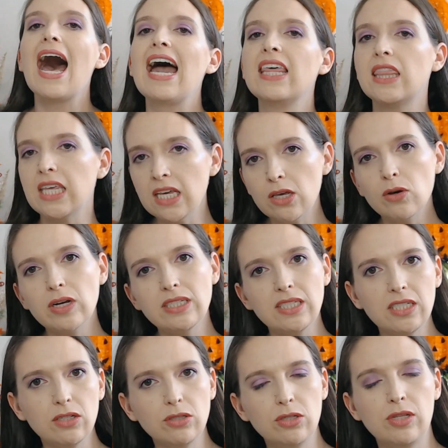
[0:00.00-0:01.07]
I think you can
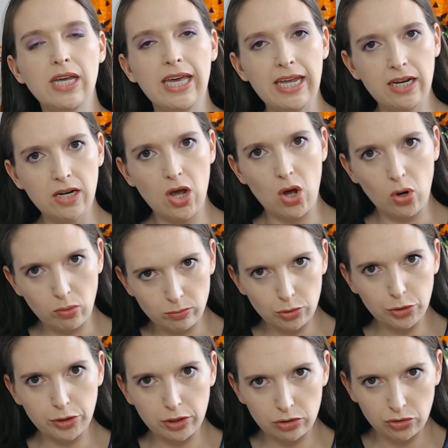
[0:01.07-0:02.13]
still do the in-home
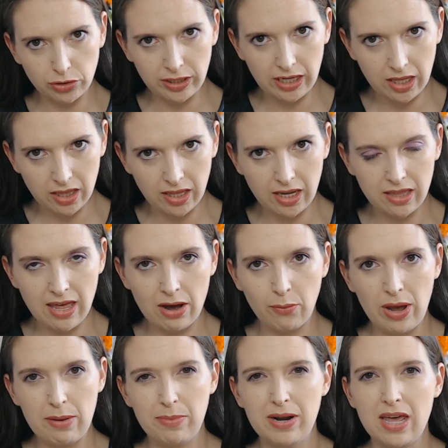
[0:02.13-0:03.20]
trick-or-treating thing that
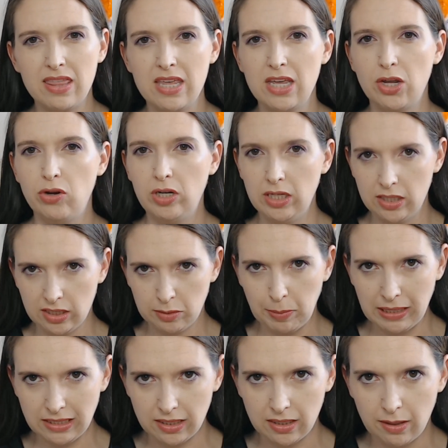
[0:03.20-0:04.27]
way, but I think you need to
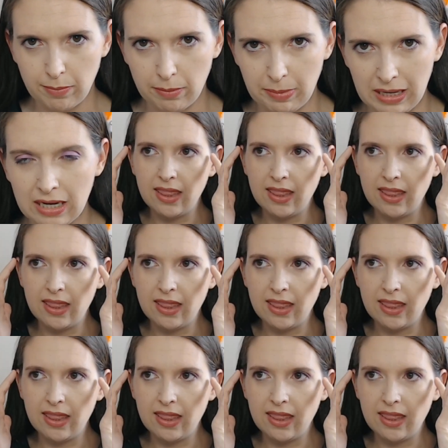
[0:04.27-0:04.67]
spice it up a bit.